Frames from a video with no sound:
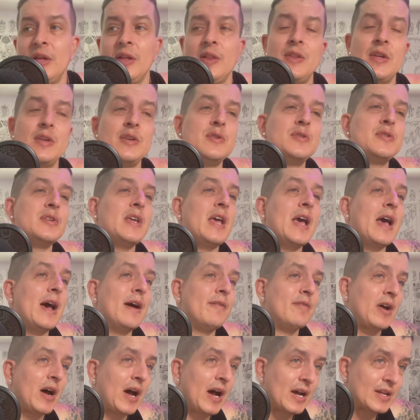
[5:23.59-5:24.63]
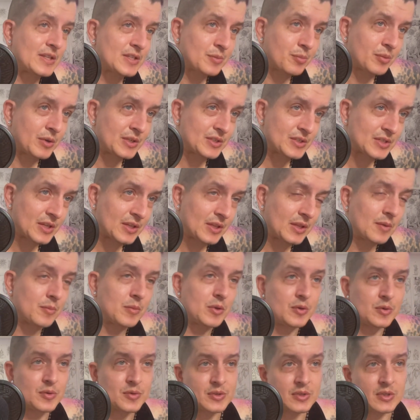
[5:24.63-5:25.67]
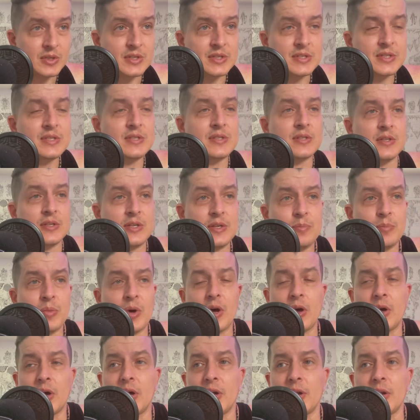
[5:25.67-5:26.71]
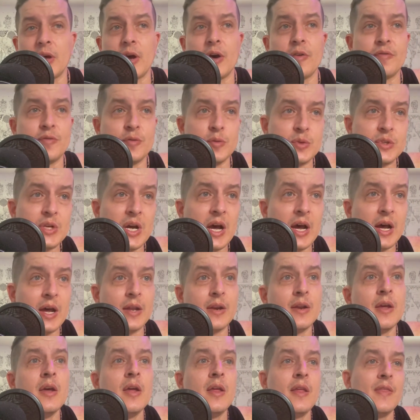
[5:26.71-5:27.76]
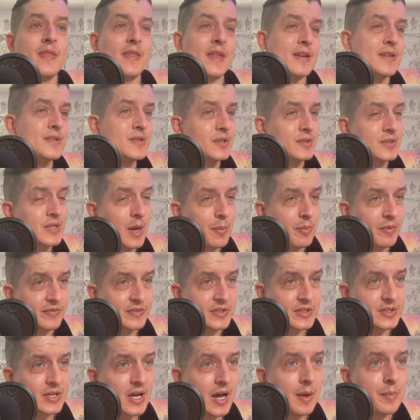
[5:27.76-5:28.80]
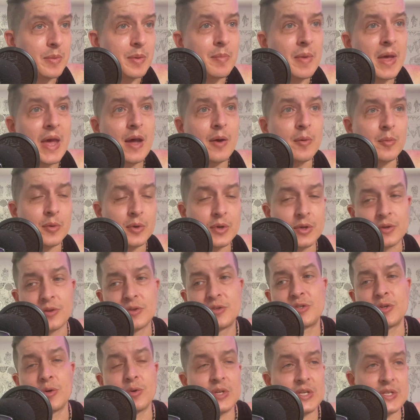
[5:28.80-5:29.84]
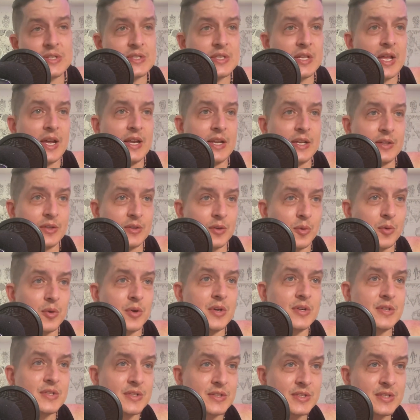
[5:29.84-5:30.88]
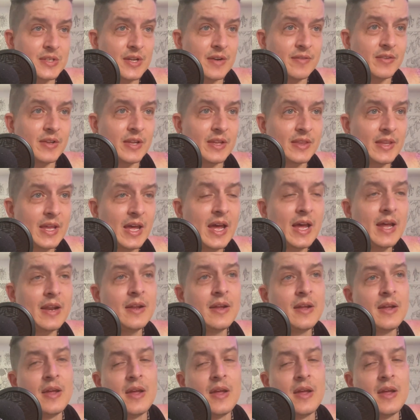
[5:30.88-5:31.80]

They usually have a hot springs in them. You usually sleep on a futon that is on top of tatami mat with shogi sliding doors and stuff like that.